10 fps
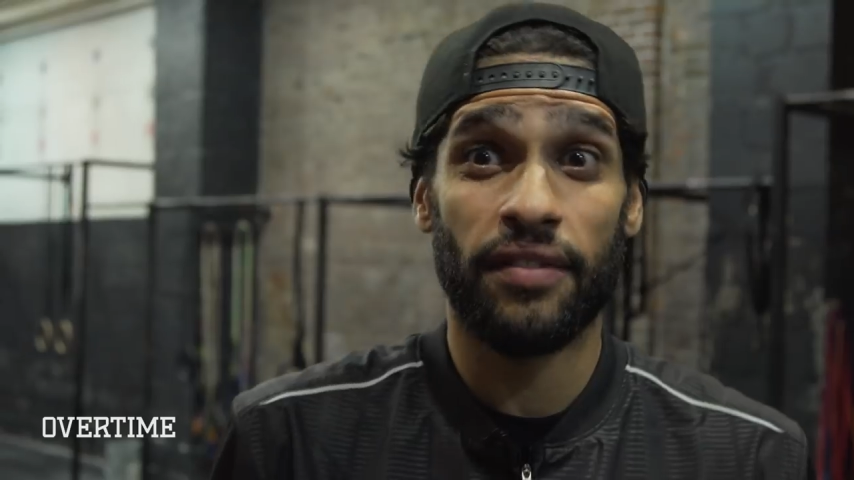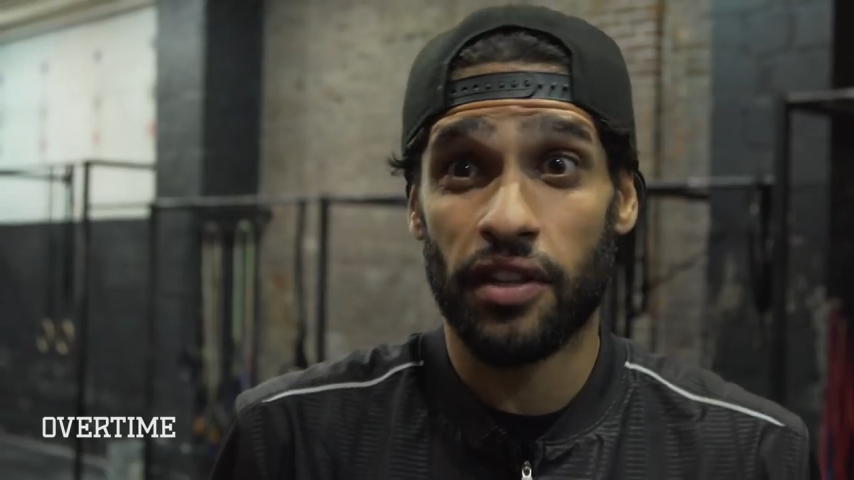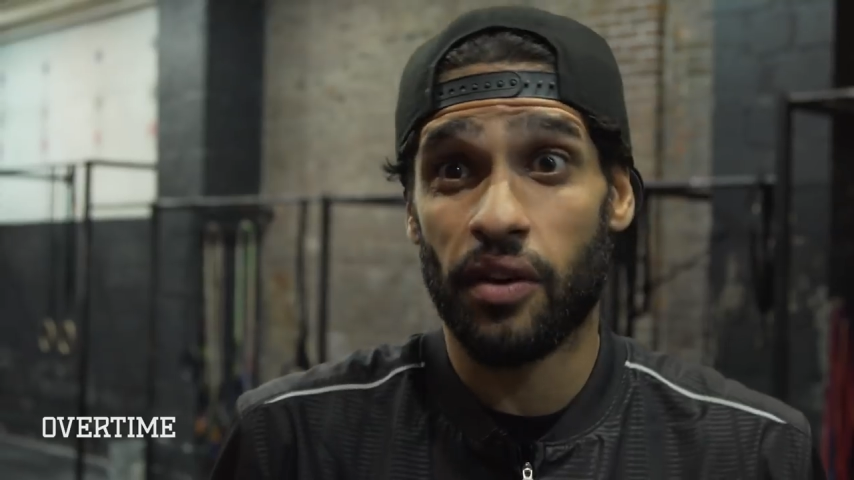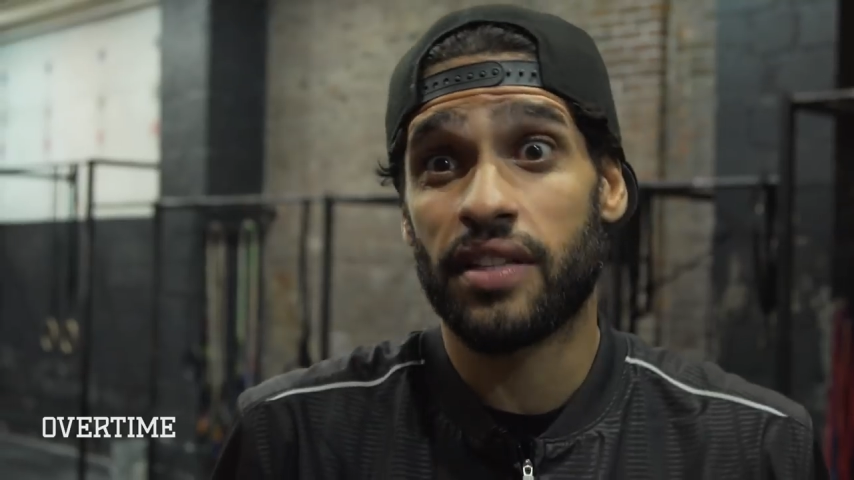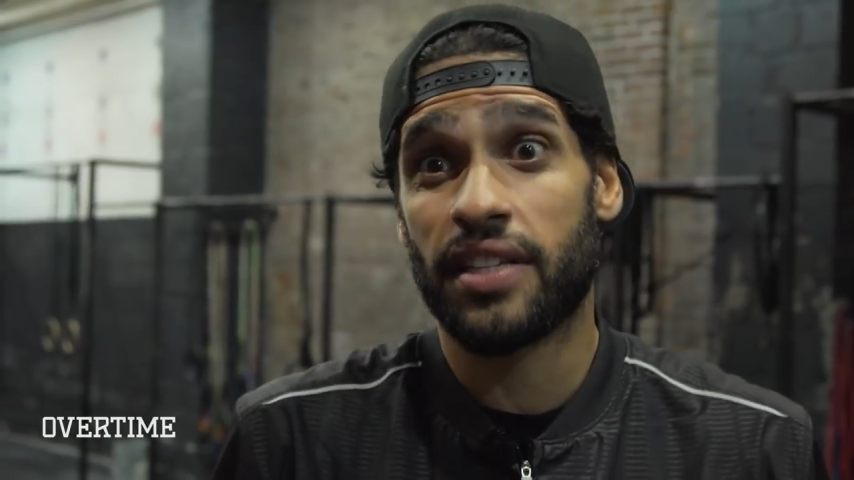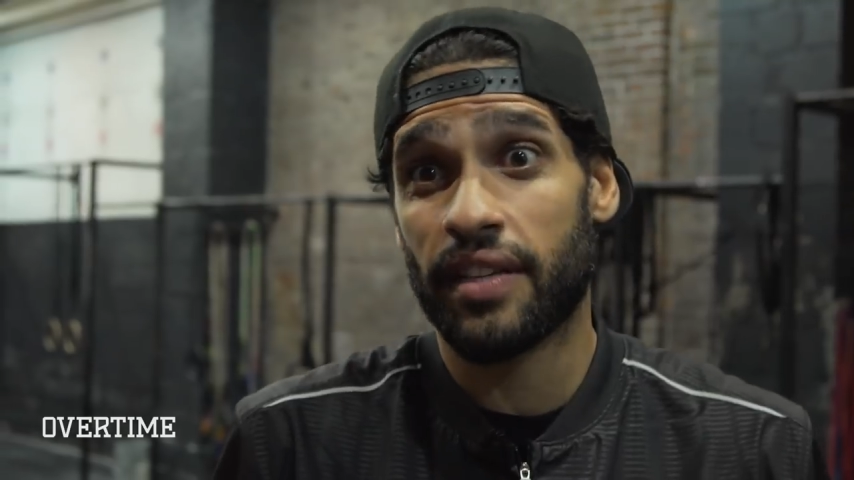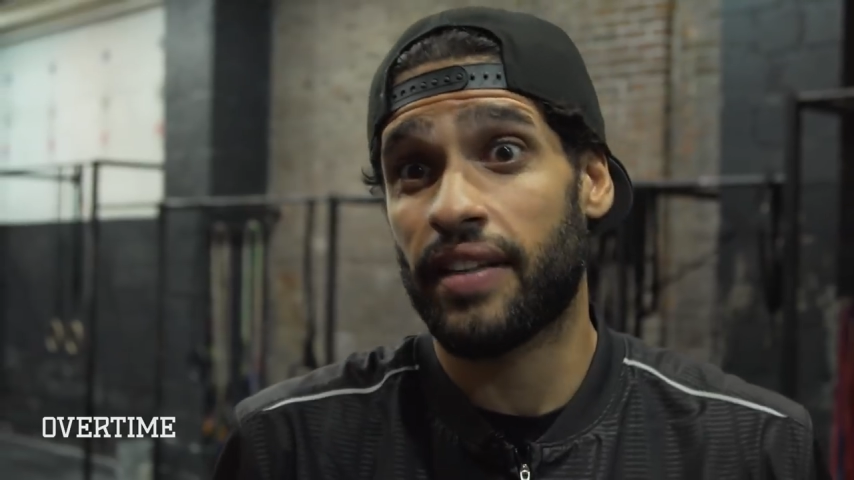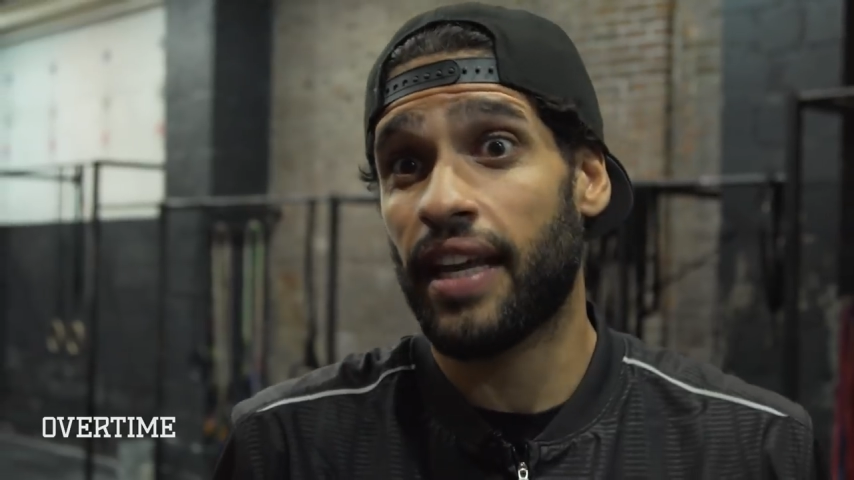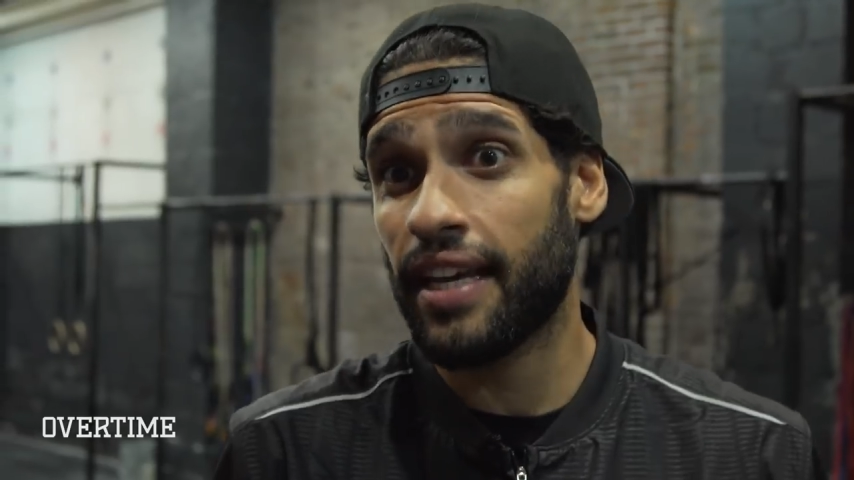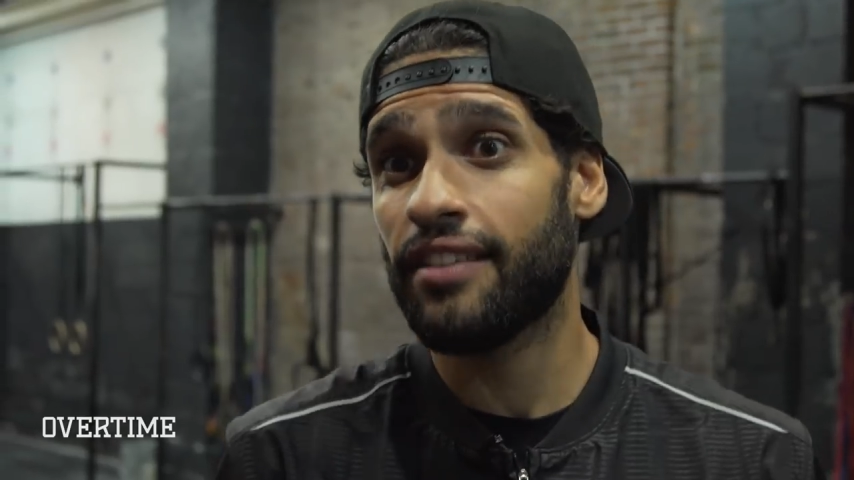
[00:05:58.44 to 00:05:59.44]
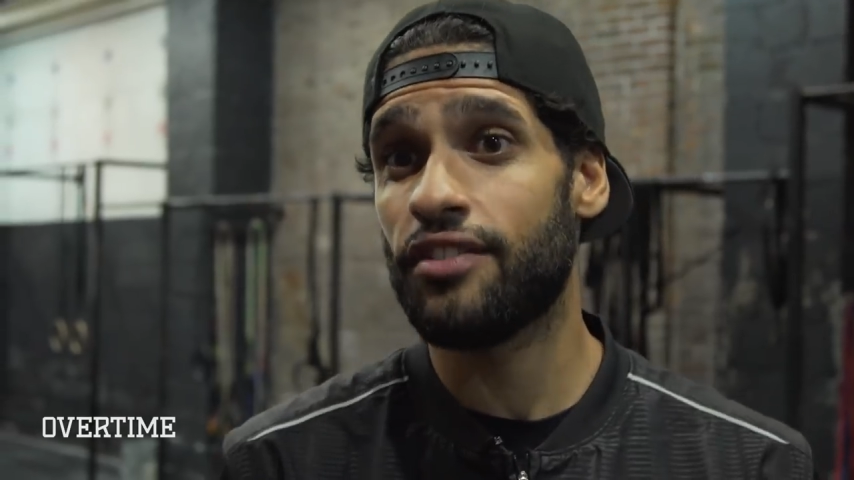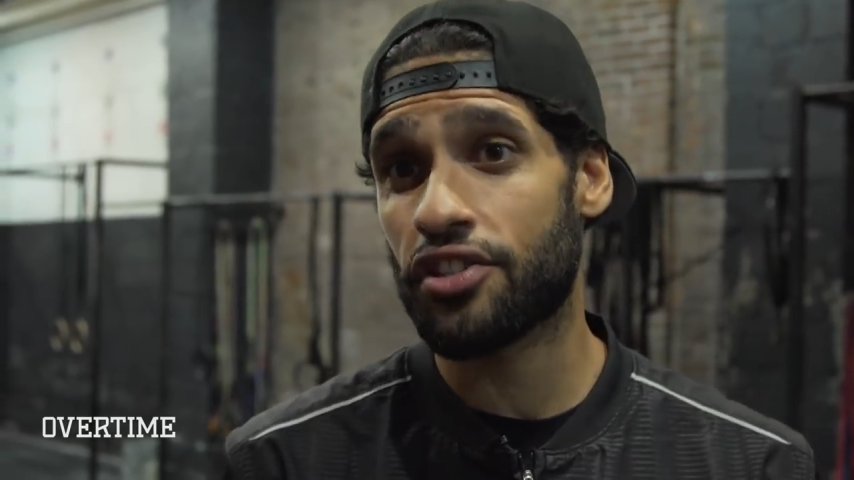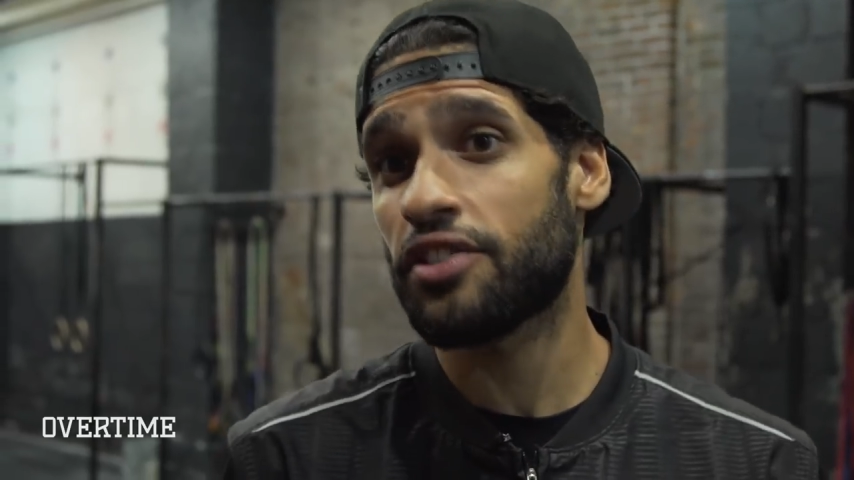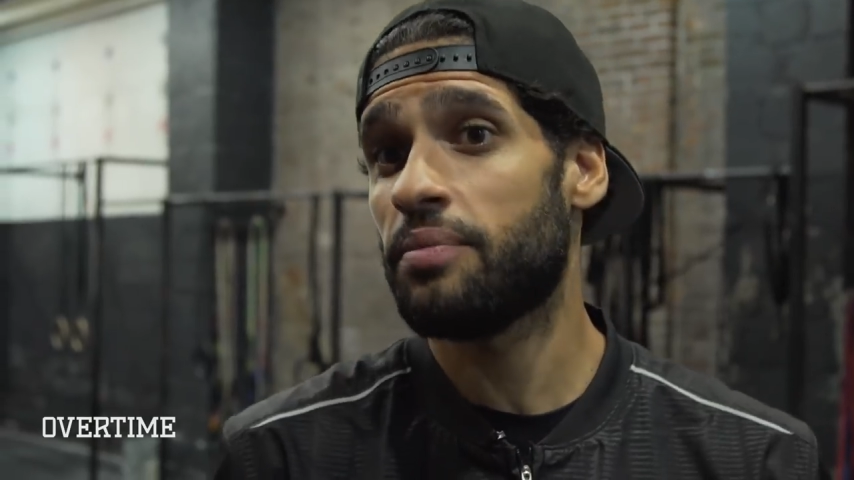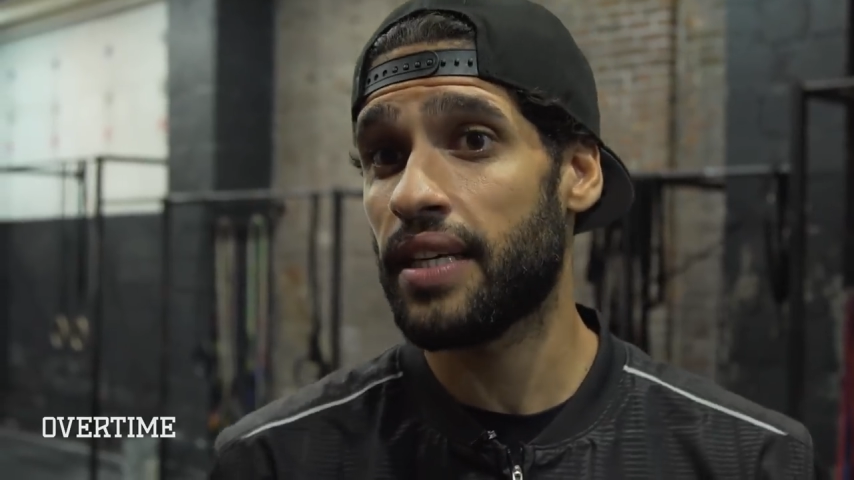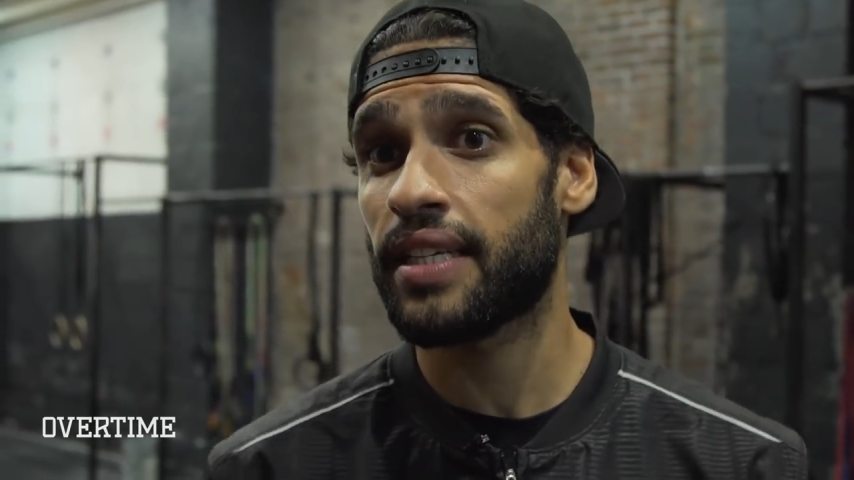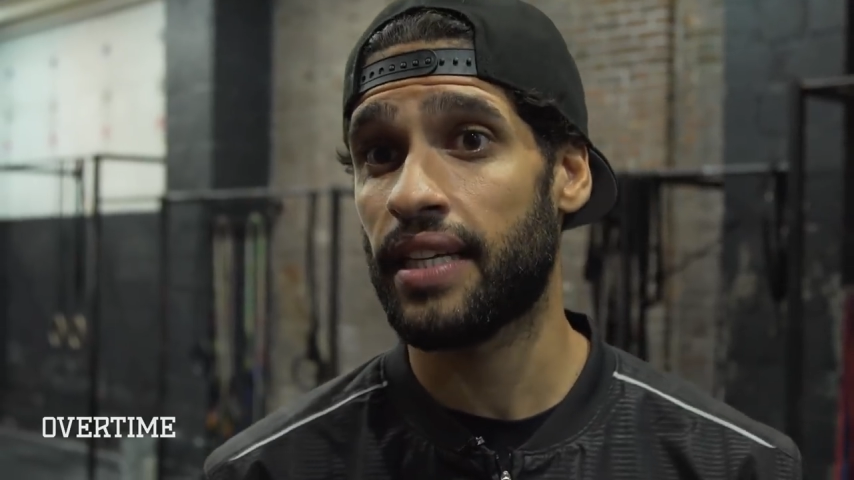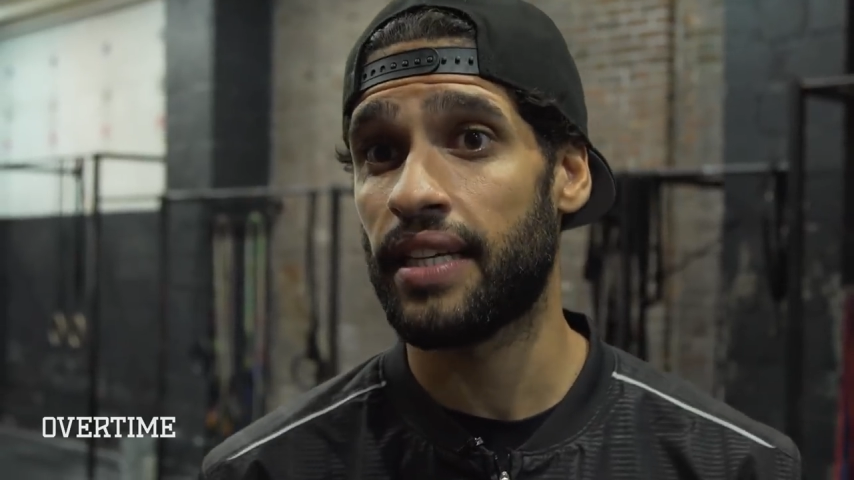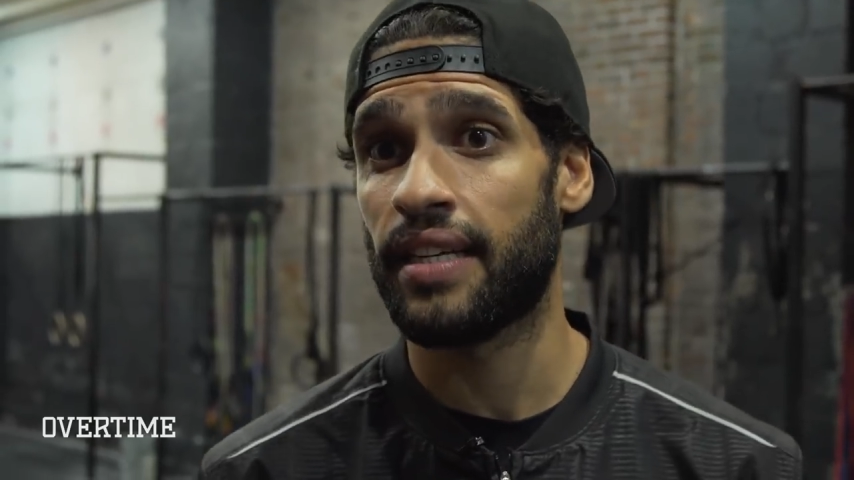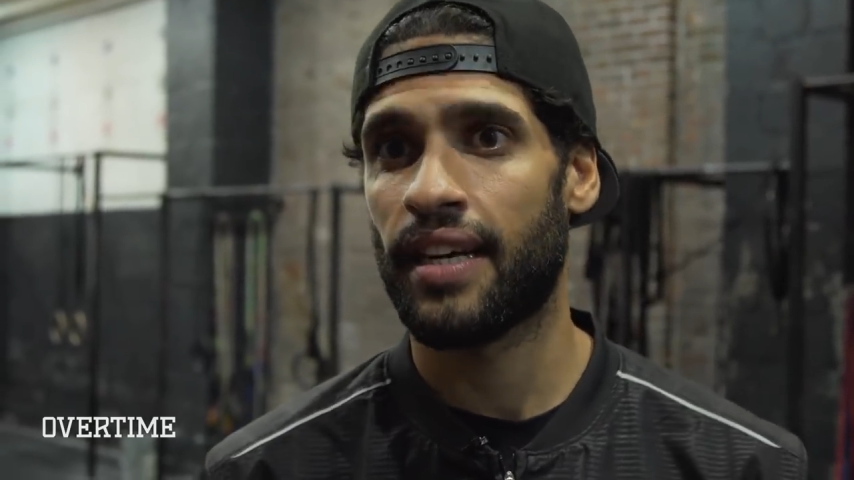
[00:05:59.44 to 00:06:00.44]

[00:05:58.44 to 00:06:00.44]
even though at 7, 8 you should be a kid.